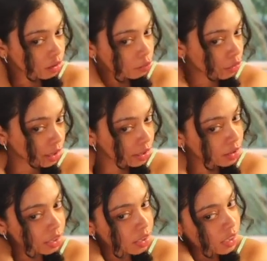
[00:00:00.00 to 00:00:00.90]
braid
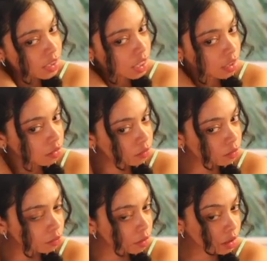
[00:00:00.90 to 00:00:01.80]
this
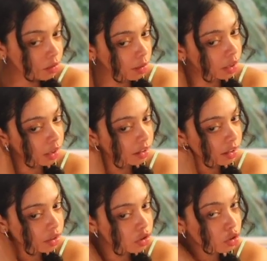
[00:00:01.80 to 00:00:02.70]
down because my hair
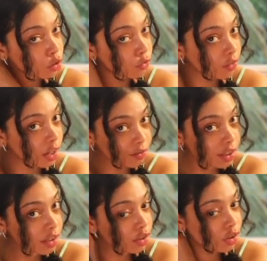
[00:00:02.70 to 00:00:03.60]
is too
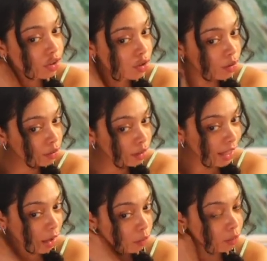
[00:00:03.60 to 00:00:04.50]
fluffy to just do it
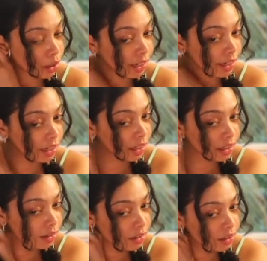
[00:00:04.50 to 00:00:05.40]
without braiding
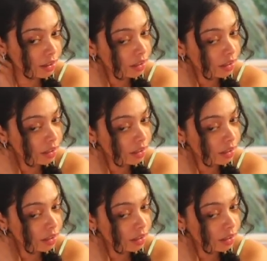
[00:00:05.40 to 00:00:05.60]
it.